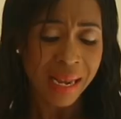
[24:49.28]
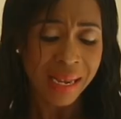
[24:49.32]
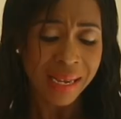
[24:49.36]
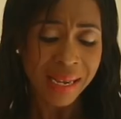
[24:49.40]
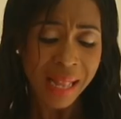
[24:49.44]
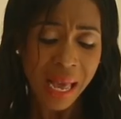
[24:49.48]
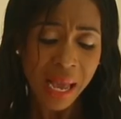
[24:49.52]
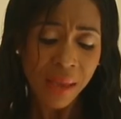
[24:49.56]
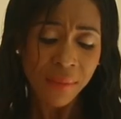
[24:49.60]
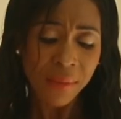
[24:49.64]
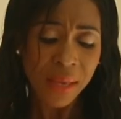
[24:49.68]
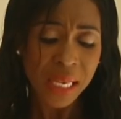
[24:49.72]

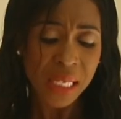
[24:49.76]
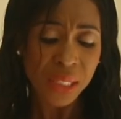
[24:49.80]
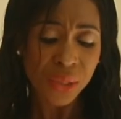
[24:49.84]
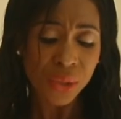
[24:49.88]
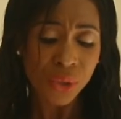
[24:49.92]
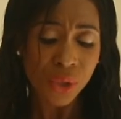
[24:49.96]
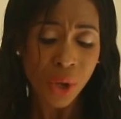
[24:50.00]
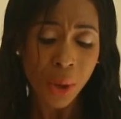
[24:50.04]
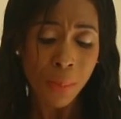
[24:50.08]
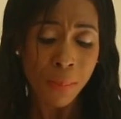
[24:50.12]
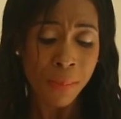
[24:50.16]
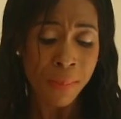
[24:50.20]
Life is
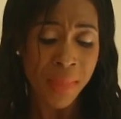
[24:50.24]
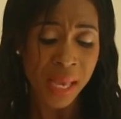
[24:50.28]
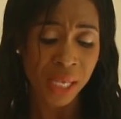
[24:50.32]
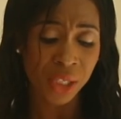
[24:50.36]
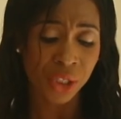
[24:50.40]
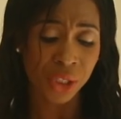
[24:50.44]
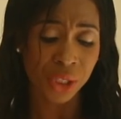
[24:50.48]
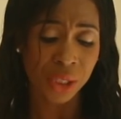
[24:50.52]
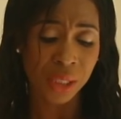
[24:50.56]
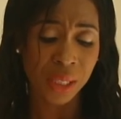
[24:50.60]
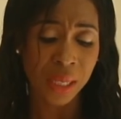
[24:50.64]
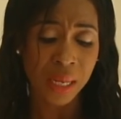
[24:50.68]
not
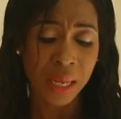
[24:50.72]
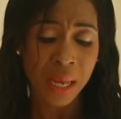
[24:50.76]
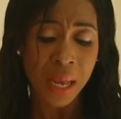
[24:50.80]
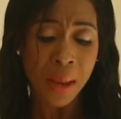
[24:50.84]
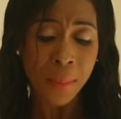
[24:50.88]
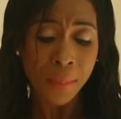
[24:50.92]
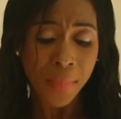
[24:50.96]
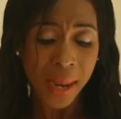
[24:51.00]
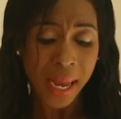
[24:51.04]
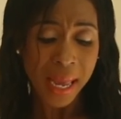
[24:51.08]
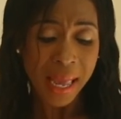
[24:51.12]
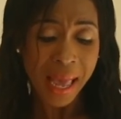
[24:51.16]
measured
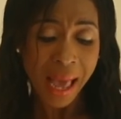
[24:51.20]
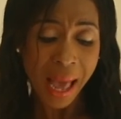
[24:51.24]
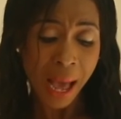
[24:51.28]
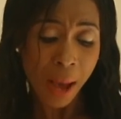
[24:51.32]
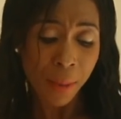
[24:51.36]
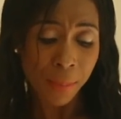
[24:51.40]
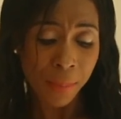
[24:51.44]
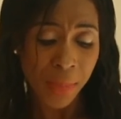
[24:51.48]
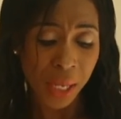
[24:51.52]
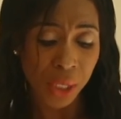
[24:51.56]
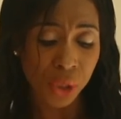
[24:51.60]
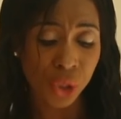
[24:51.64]
by how
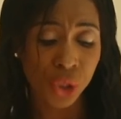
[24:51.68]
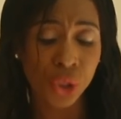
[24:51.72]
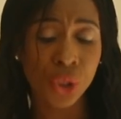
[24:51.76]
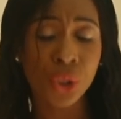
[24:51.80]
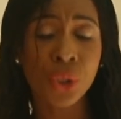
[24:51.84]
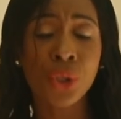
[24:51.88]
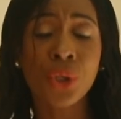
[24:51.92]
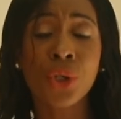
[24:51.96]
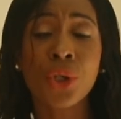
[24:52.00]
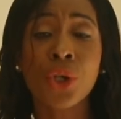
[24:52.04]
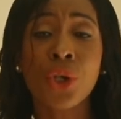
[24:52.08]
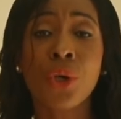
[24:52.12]
much
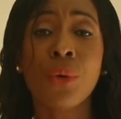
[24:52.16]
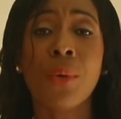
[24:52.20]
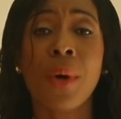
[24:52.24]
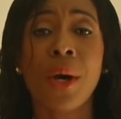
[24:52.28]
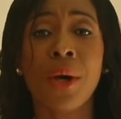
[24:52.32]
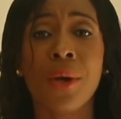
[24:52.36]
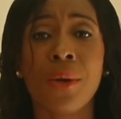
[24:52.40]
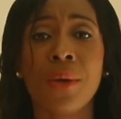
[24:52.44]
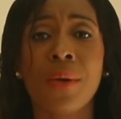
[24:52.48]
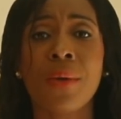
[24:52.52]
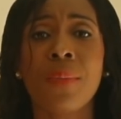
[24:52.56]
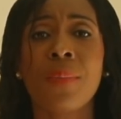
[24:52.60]
you
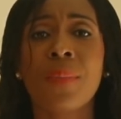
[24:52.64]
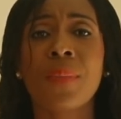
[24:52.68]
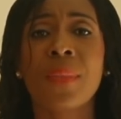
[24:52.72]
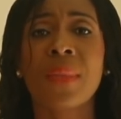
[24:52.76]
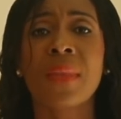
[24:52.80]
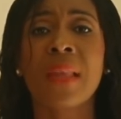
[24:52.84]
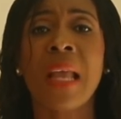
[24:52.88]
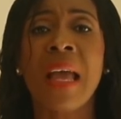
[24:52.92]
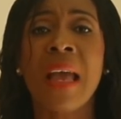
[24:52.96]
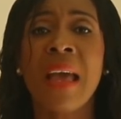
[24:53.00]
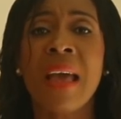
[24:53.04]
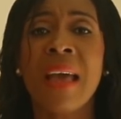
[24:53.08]
own."
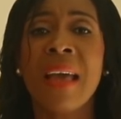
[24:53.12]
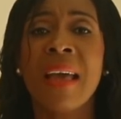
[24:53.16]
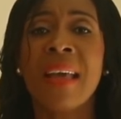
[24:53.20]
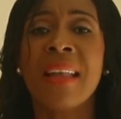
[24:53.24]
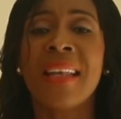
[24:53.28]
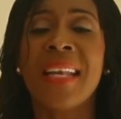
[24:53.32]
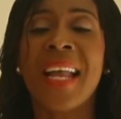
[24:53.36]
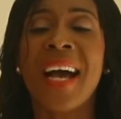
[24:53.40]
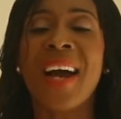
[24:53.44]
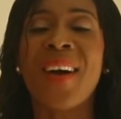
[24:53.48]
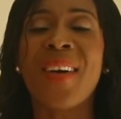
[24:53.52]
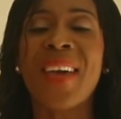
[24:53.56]

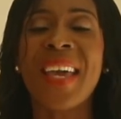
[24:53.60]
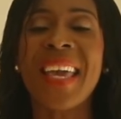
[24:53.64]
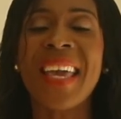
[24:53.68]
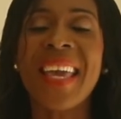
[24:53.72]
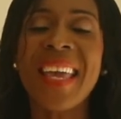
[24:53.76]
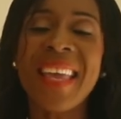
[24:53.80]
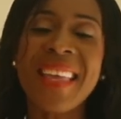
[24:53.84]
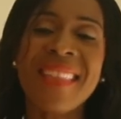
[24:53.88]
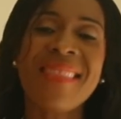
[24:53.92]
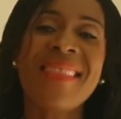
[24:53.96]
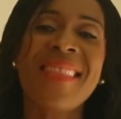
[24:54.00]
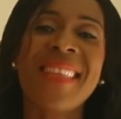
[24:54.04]
Now,
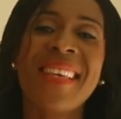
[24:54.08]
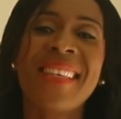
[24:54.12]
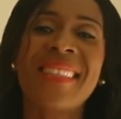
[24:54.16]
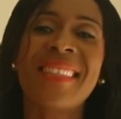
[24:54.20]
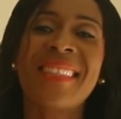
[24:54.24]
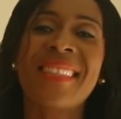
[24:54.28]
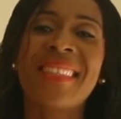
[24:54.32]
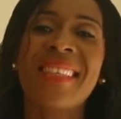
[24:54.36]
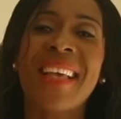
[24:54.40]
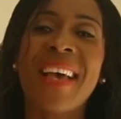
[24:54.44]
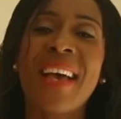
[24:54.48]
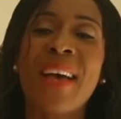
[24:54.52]
in
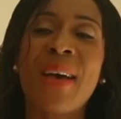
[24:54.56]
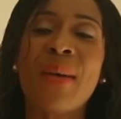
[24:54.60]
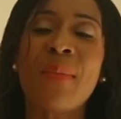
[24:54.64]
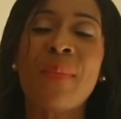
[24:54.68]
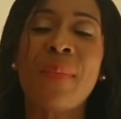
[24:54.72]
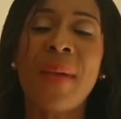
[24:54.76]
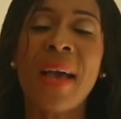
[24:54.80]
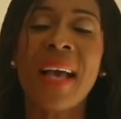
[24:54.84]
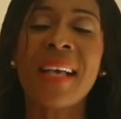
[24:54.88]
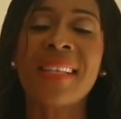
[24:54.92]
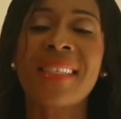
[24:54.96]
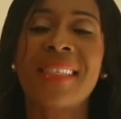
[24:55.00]
this
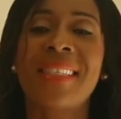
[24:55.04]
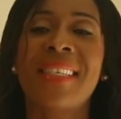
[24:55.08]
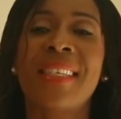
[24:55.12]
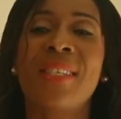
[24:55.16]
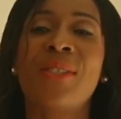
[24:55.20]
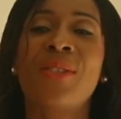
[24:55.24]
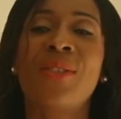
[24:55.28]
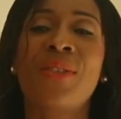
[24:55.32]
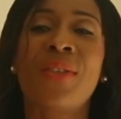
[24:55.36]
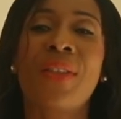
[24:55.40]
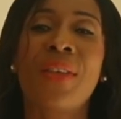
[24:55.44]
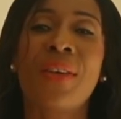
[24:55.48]

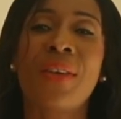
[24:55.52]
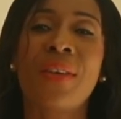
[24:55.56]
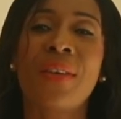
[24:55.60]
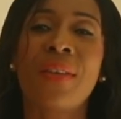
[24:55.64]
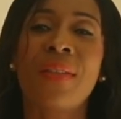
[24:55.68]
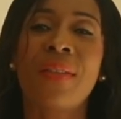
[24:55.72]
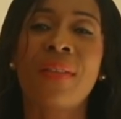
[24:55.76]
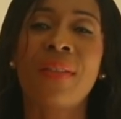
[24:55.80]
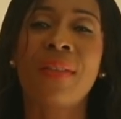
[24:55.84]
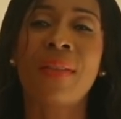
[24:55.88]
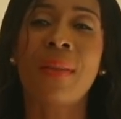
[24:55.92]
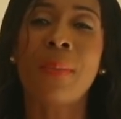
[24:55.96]
passage, the
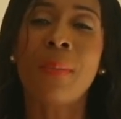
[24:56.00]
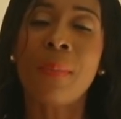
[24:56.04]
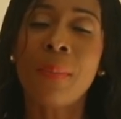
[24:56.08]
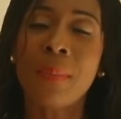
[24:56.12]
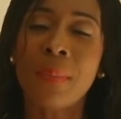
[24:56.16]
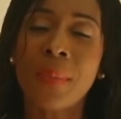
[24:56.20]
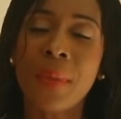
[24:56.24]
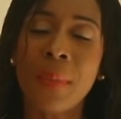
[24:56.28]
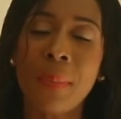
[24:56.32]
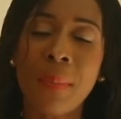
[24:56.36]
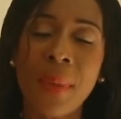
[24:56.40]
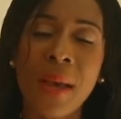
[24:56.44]

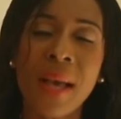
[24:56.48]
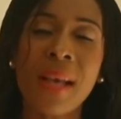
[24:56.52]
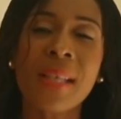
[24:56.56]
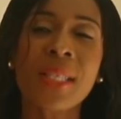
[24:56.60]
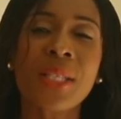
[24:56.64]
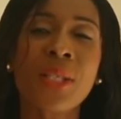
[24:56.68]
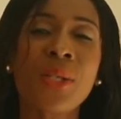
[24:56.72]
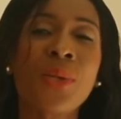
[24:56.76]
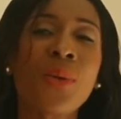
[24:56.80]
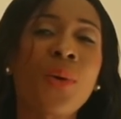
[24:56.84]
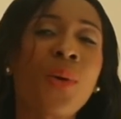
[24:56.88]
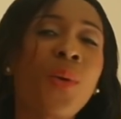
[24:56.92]

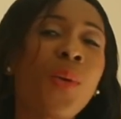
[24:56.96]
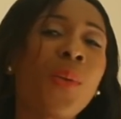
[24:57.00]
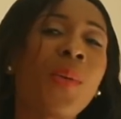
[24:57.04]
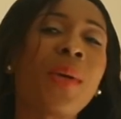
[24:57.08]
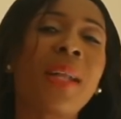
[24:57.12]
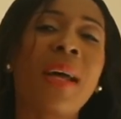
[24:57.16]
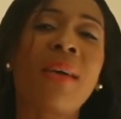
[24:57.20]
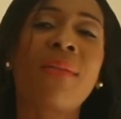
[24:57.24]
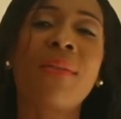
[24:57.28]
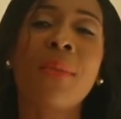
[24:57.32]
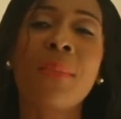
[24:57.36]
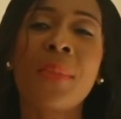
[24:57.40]
person who called
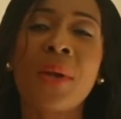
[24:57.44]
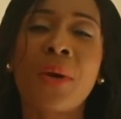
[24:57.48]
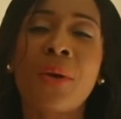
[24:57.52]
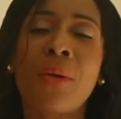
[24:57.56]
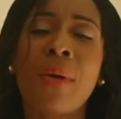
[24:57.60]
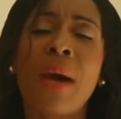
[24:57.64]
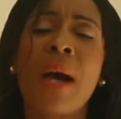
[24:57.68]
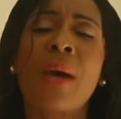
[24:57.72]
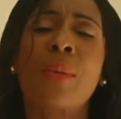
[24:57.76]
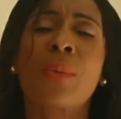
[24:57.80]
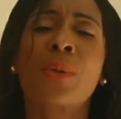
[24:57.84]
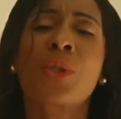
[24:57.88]
out from the
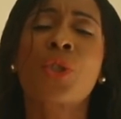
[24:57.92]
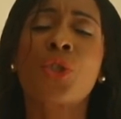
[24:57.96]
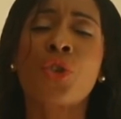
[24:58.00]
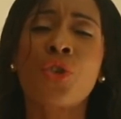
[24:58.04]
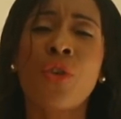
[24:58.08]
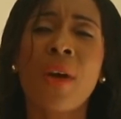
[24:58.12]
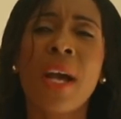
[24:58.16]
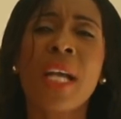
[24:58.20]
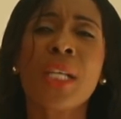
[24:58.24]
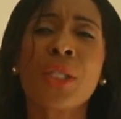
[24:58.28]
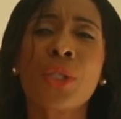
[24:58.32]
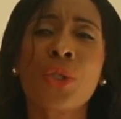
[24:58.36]
crowd was
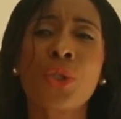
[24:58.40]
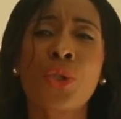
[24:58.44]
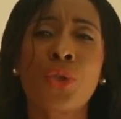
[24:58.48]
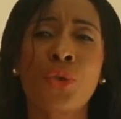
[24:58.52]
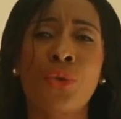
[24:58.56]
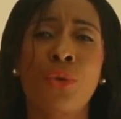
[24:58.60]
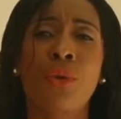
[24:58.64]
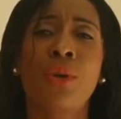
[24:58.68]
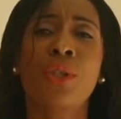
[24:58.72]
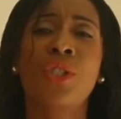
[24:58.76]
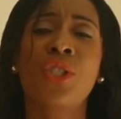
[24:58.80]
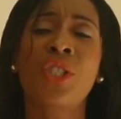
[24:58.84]
trying to
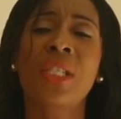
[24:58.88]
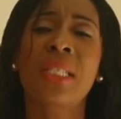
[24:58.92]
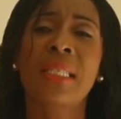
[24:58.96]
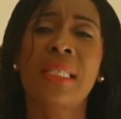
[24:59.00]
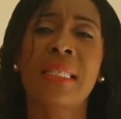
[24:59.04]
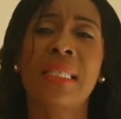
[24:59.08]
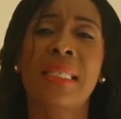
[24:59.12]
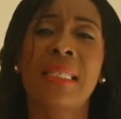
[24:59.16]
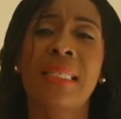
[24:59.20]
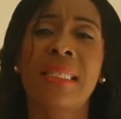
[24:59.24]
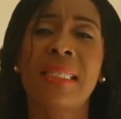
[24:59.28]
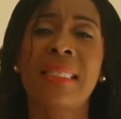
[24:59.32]
draw
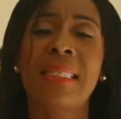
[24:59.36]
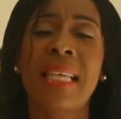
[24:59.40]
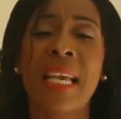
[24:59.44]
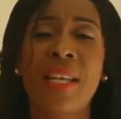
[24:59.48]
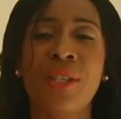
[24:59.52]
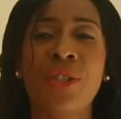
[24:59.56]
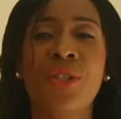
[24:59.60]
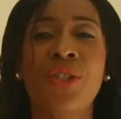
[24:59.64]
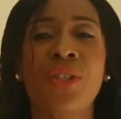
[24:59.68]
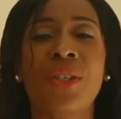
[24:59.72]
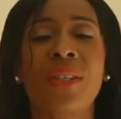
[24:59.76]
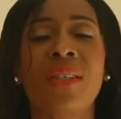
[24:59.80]
Jesus'
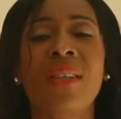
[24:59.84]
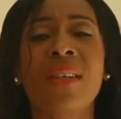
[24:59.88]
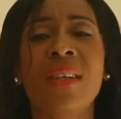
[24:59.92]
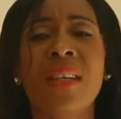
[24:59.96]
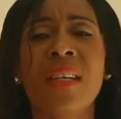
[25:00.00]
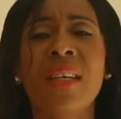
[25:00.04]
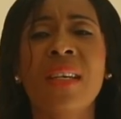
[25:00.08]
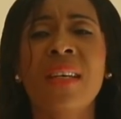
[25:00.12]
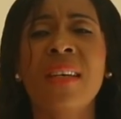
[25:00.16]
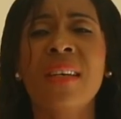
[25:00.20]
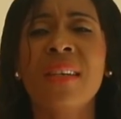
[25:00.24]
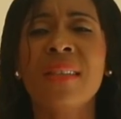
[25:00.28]
attention
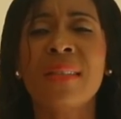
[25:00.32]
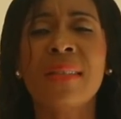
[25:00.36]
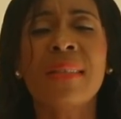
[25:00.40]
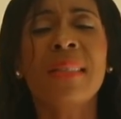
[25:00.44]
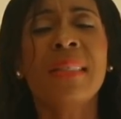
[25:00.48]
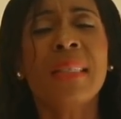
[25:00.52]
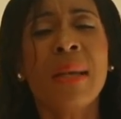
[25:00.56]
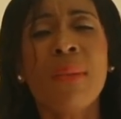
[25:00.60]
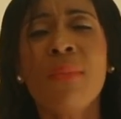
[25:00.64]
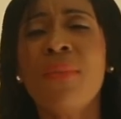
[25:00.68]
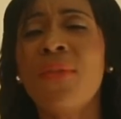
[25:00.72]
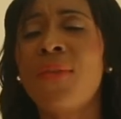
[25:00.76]
to
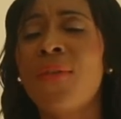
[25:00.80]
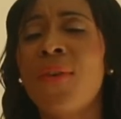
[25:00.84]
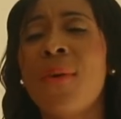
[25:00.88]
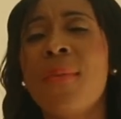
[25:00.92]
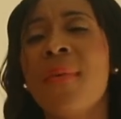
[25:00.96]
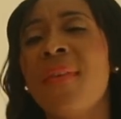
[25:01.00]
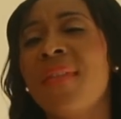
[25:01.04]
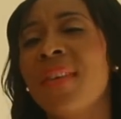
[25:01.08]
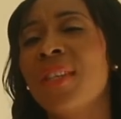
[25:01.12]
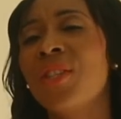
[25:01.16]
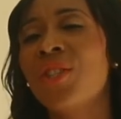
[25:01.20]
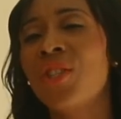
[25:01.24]
some form
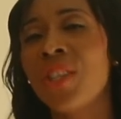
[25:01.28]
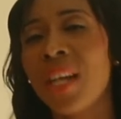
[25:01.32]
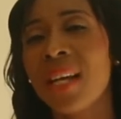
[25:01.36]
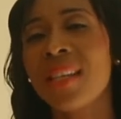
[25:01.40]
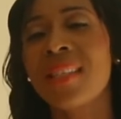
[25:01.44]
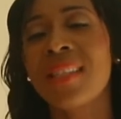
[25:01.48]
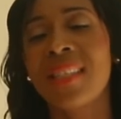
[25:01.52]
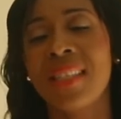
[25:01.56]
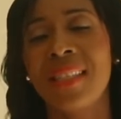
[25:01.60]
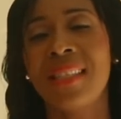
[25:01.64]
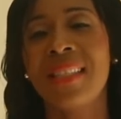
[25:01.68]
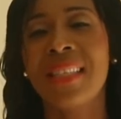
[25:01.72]
of
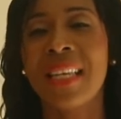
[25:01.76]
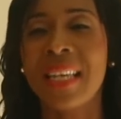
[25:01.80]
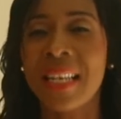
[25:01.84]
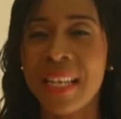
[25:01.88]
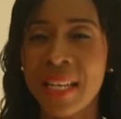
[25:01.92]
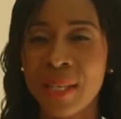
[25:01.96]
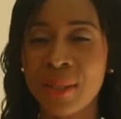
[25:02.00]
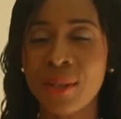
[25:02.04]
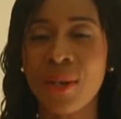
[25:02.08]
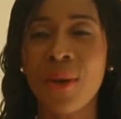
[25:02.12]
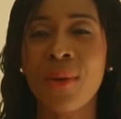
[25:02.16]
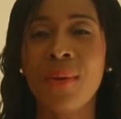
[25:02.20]
injustice in
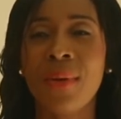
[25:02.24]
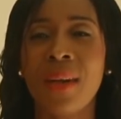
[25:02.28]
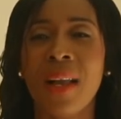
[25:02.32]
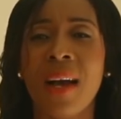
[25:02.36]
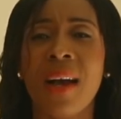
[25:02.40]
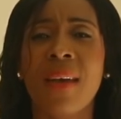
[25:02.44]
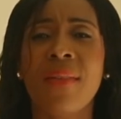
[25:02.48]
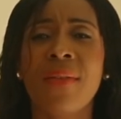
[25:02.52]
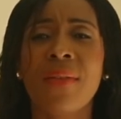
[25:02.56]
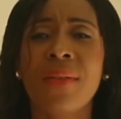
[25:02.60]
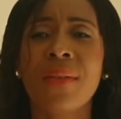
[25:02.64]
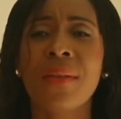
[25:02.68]
his own
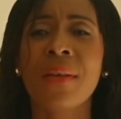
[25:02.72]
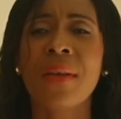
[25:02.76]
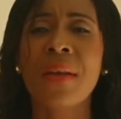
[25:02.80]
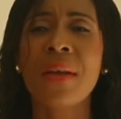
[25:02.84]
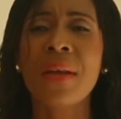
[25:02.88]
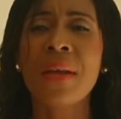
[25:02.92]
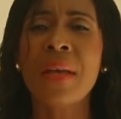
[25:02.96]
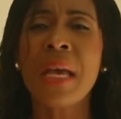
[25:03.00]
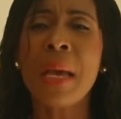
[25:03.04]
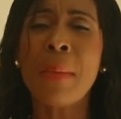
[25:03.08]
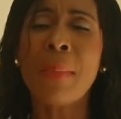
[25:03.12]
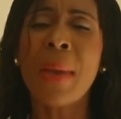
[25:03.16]
life.
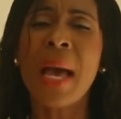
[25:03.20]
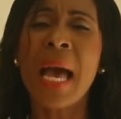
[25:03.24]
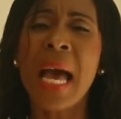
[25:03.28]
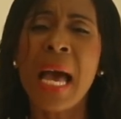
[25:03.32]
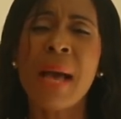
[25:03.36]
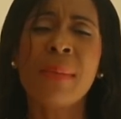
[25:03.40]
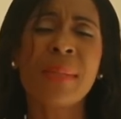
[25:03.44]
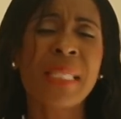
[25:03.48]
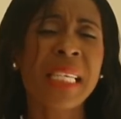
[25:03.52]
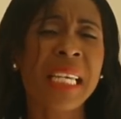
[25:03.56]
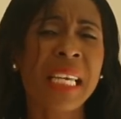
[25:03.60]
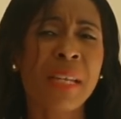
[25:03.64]

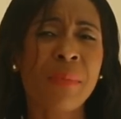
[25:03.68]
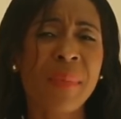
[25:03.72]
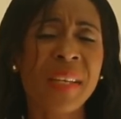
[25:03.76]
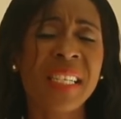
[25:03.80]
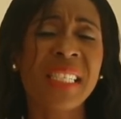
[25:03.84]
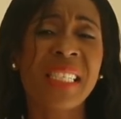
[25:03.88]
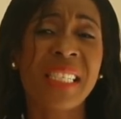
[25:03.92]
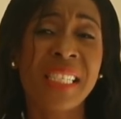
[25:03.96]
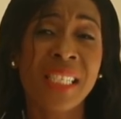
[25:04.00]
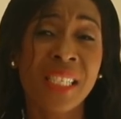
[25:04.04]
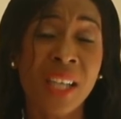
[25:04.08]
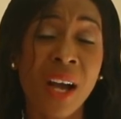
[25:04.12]
Perhaps he had
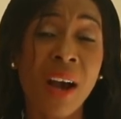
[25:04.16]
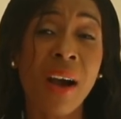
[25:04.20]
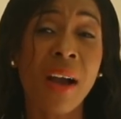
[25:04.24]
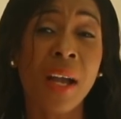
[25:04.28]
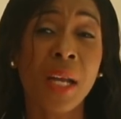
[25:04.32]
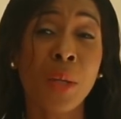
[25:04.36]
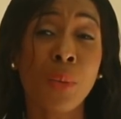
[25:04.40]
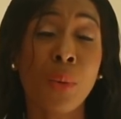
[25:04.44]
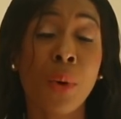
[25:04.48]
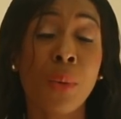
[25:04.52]
been denied